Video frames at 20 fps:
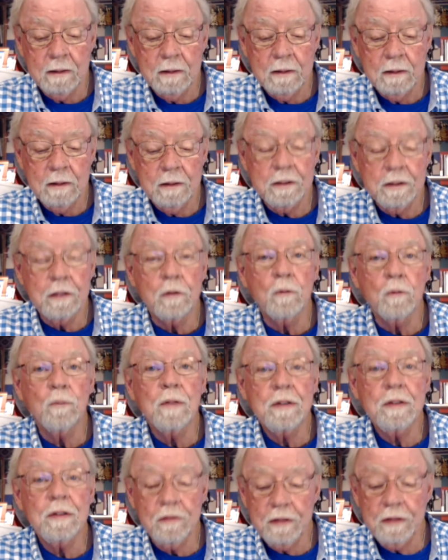that
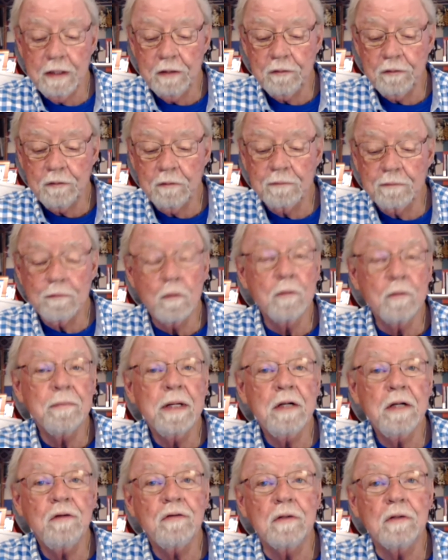originates the
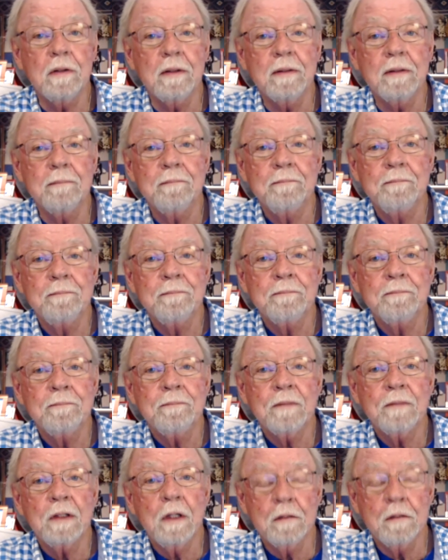formation
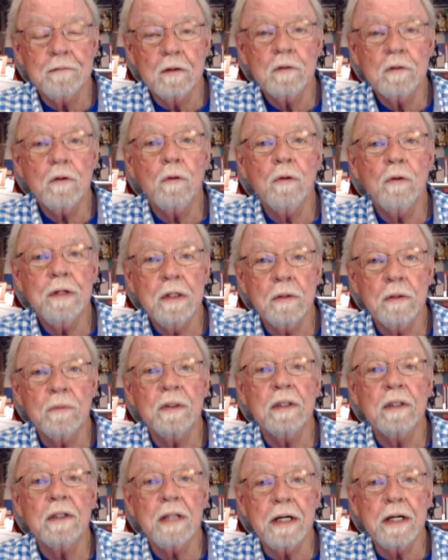of a
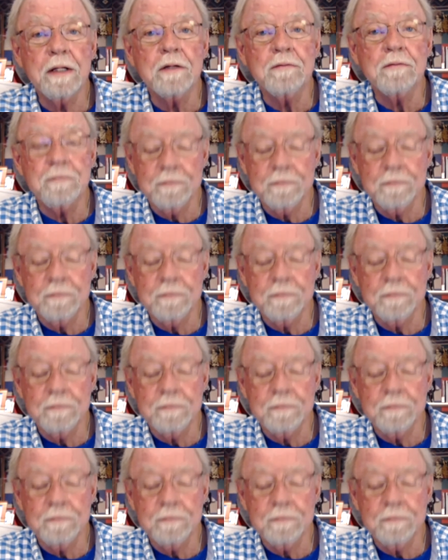coherent life.